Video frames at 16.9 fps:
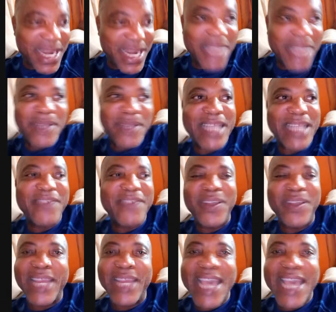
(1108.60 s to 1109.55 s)
that's what I've
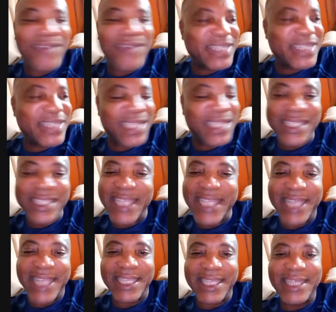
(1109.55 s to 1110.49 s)
done ever since that.
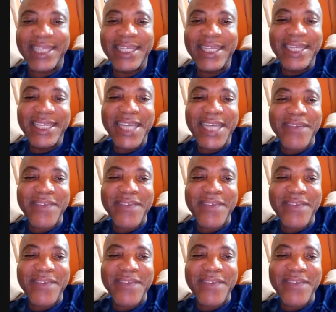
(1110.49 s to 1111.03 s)
I've